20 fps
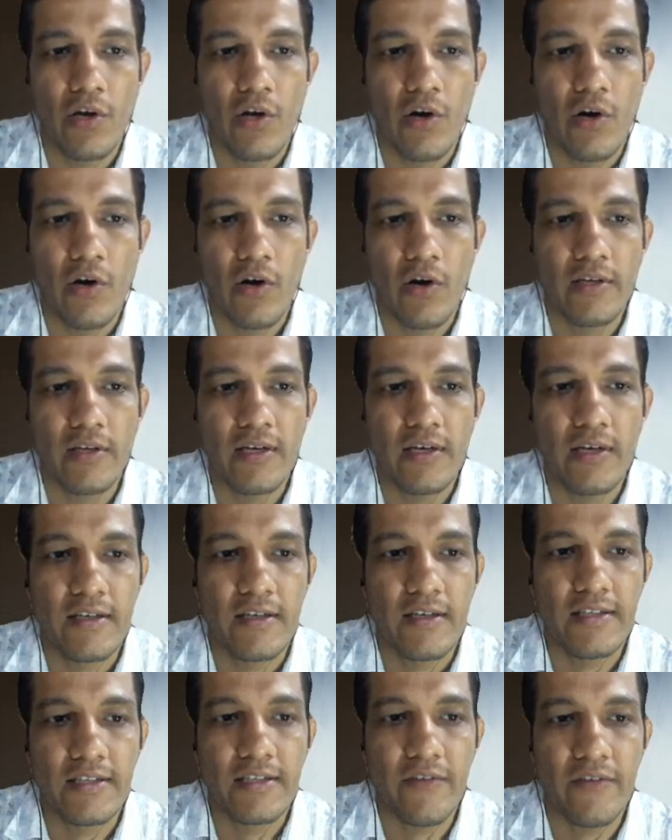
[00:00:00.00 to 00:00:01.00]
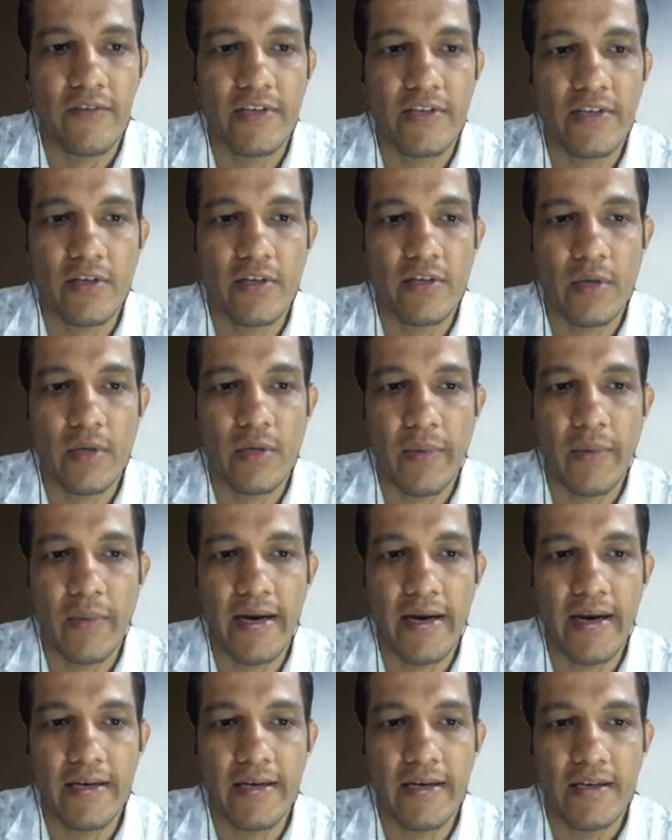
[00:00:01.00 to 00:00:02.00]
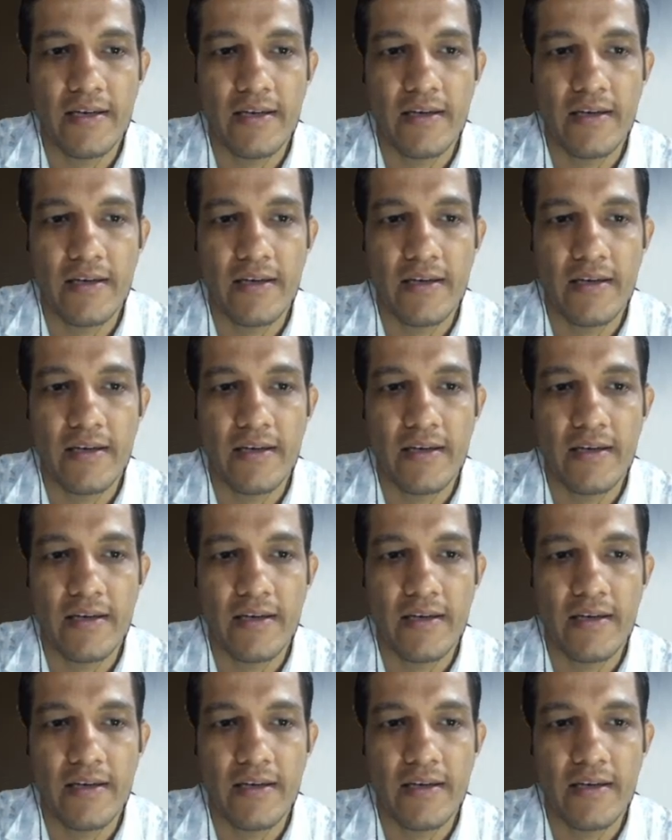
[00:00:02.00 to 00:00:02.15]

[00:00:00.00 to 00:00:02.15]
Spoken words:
on the surface of the plate,